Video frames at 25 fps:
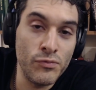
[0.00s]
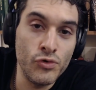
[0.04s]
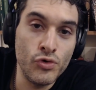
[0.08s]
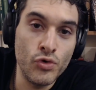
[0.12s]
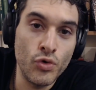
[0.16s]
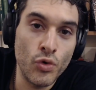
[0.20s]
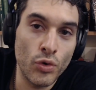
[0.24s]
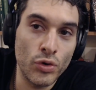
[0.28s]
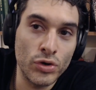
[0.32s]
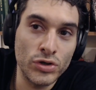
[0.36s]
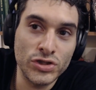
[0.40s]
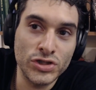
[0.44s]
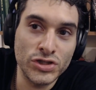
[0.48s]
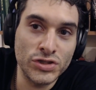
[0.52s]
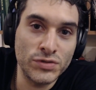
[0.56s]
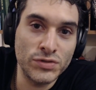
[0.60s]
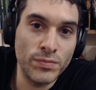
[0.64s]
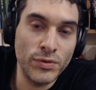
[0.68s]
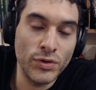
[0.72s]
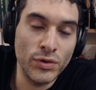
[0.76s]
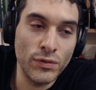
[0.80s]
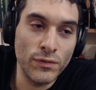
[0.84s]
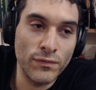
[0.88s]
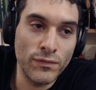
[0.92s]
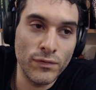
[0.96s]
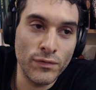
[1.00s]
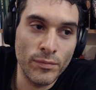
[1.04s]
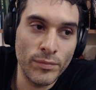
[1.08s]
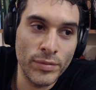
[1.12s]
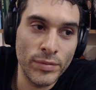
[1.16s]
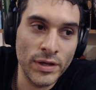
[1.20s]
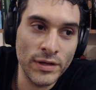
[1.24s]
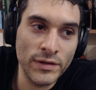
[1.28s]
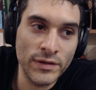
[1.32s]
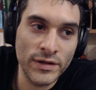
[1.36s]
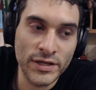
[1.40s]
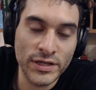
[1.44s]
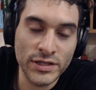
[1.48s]
gorgeous, beautiful
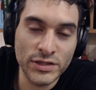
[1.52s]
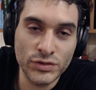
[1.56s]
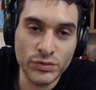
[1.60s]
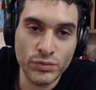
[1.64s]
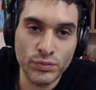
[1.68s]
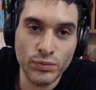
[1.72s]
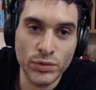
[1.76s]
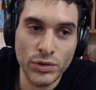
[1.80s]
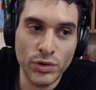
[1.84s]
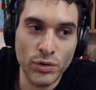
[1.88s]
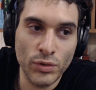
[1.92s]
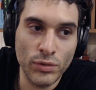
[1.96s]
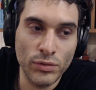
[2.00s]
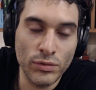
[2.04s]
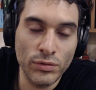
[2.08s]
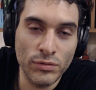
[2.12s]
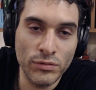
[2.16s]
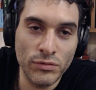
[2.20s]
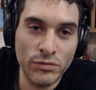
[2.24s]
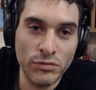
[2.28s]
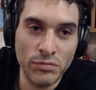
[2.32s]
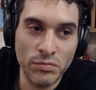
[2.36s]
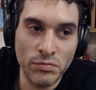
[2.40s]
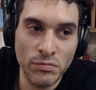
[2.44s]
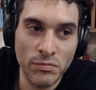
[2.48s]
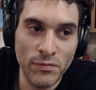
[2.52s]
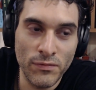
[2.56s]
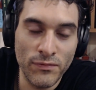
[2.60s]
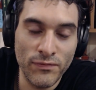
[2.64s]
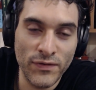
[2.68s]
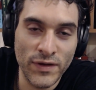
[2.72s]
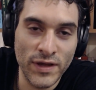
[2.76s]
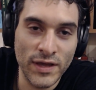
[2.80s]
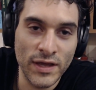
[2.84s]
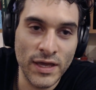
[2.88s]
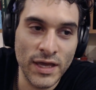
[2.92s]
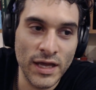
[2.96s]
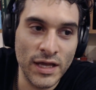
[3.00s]
buildings. We don't
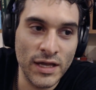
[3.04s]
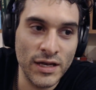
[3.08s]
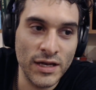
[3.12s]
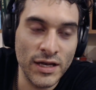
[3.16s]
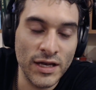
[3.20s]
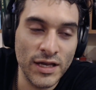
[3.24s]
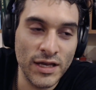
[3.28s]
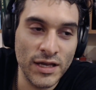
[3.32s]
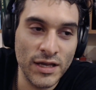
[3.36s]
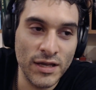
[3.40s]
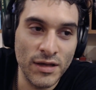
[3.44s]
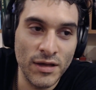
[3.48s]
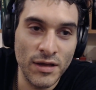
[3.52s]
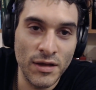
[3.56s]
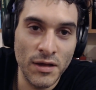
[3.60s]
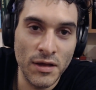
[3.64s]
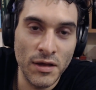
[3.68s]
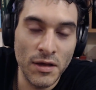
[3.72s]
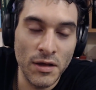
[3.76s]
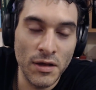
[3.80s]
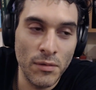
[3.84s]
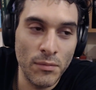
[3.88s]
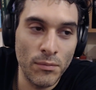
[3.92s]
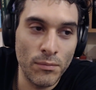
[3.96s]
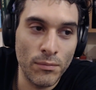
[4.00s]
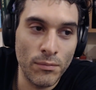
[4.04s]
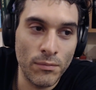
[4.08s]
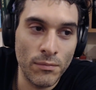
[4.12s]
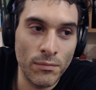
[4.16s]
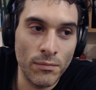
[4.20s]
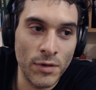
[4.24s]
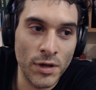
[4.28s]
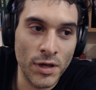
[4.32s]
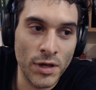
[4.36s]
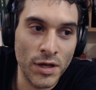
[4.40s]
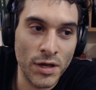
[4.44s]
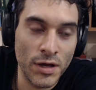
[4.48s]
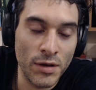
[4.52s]
think any
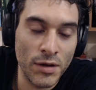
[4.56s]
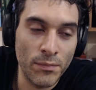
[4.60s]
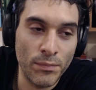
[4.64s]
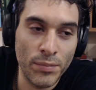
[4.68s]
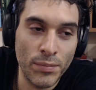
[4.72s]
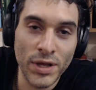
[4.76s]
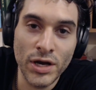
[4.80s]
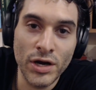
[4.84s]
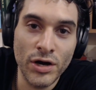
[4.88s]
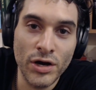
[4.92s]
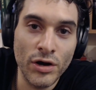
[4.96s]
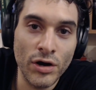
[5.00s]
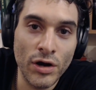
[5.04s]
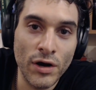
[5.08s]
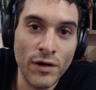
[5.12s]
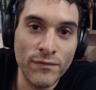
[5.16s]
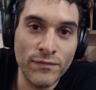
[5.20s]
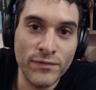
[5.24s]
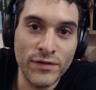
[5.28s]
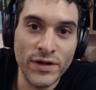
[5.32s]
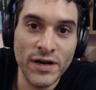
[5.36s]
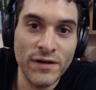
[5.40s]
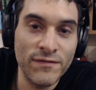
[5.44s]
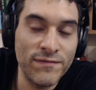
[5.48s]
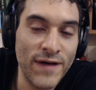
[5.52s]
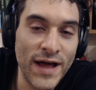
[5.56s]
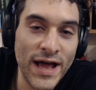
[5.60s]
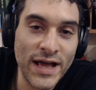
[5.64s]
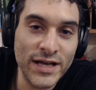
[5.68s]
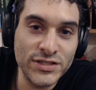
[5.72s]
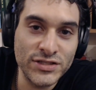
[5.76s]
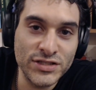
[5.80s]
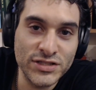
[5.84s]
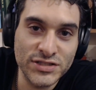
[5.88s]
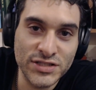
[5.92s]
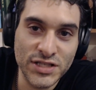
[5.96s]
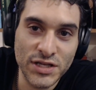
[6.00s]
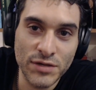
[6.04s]
uh, better of their
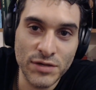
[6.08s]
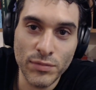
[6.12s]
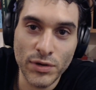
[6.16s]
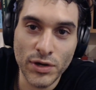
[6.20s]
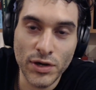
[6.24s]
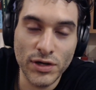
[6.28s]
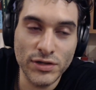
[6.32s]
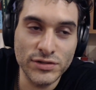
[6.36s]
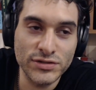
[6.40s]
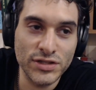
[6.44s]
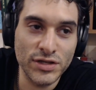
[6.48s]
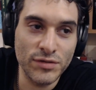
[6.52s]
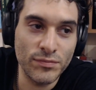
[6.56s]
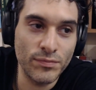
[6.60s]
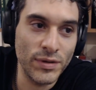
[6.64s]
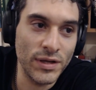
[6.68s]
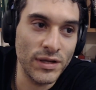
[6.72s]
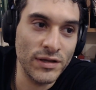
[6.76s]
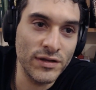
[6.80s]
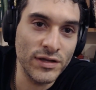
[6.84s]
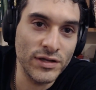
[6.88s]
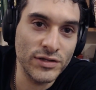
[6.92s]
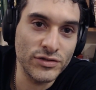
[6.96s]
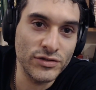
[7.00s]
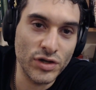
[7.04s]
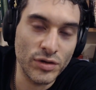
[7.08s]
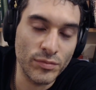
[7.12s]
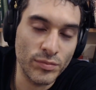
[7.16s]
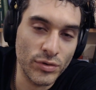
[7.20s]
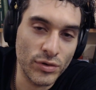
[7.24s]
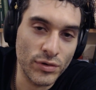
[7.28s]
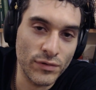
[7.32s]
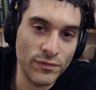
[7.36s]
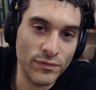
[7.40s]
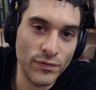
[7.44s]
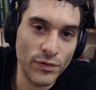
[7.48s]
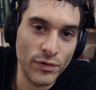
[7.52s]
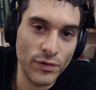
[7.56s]
fascism because their buildings are
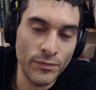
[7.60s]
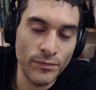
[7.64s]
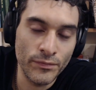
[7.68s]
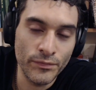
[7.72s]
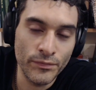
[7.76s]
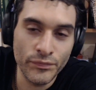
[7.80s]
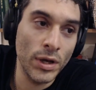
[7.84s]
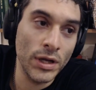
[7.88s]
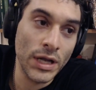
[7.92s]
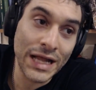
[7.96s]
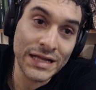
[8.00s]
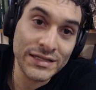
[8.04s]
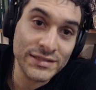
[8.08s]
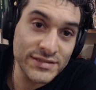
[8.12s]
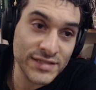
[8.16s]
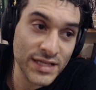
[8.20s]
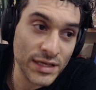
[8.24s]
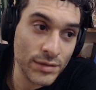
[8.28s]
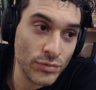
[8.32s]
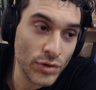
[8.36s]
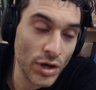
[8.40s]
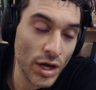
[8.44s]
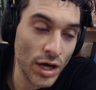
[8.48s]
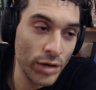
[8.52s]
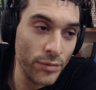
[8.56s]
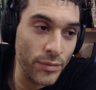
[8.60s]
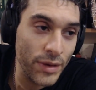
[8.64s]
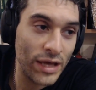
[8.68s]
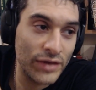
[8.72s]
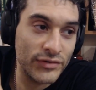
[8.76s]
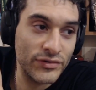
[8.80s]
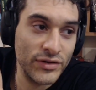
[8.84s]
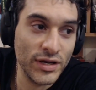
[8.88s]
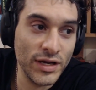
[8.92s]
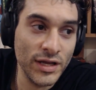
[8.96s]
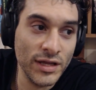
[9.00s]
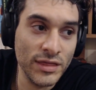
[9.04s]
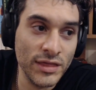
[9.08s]
beautiful. But at the same time, as
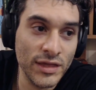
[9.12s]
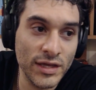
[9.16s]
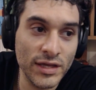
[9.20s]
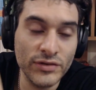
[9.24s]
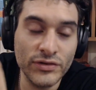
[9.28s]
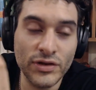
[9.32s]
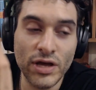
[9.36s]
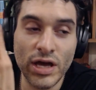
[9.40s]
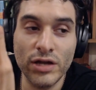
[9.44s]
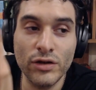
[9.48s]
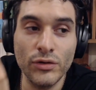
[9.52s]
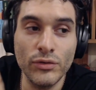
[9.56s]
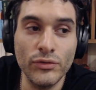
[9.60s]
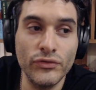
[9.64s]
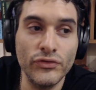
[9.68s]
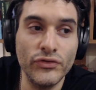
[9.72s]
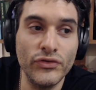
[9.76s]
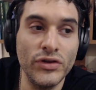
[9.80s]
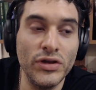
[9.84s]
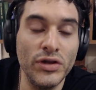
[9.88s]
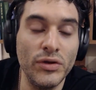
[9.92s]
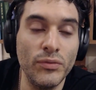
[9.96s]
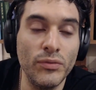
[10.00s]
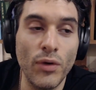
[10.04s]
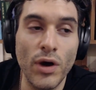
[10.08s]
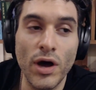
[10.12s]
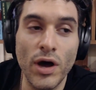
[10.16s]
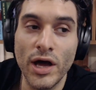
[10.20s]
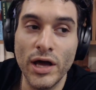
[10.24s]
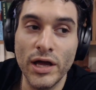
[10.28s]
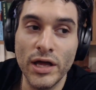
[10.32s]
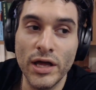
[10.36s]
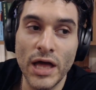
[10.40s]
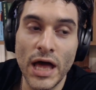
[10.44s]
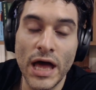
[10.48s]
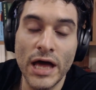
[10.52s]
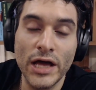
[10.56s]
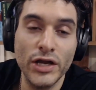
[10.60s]
an atheist, I don't see
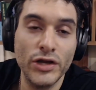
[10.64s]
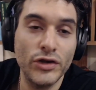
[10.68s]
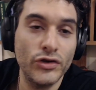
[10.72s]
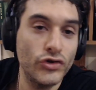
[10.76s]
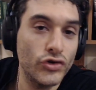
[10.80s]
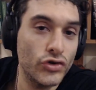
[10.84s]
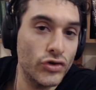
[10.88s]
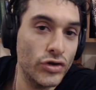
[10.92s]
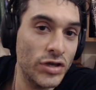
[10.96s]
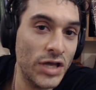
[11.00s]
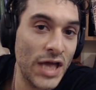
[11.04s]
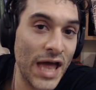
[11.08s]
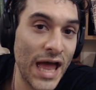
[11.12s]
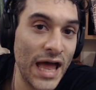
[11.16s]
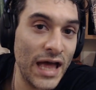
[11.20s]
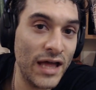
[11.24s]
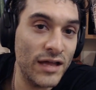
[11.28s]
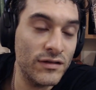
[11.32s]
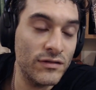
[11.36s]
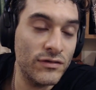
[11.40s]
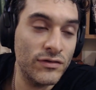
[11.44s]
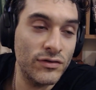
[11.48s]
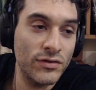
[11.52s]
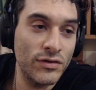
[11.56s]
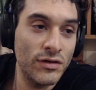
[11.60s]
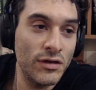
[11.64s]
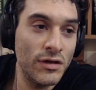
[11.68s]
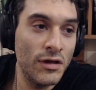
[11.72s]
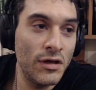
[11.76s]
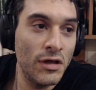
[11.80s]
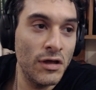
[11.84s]
why I can't